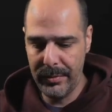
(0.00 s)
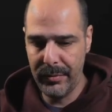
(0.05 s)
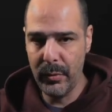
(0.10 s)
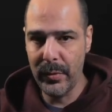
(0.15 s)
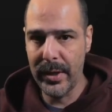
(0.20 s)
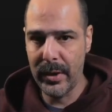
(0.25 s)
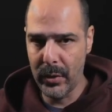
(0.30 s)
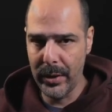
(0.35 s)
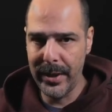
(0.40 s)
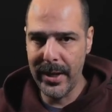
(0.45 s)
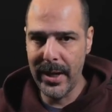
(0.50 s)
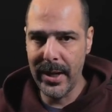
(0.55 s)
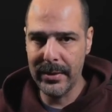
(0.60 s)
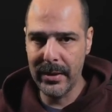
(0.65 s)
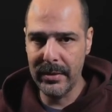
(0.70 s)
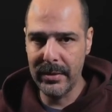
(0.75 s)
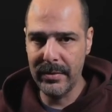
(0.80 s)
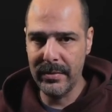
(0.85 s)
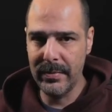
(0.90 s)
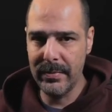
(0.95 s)
if you are
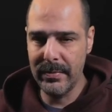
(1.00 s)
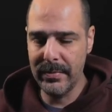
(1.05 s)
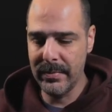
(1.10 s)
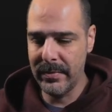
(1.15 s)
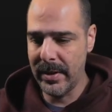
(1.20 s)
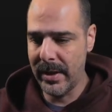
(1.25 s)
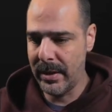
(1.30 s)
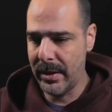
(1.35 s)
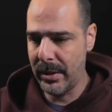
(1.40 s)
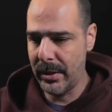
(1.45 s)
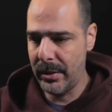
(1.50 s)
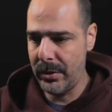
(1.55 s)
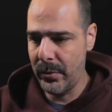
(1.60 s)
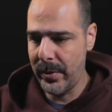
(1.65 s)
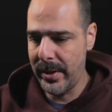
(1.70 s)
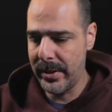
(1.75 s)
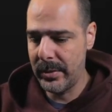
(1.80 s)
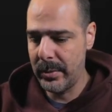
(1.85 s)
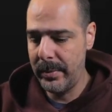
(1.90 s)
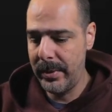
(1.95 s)
connected via
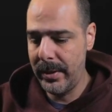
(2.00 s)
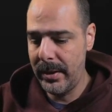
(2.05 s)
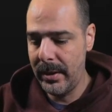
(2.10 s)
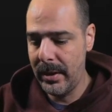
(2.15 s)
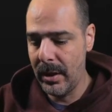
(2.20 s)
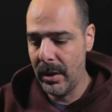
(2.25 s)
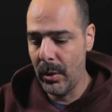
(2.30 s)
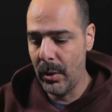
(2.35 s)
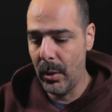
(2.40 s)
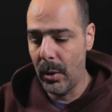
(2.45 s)
USB,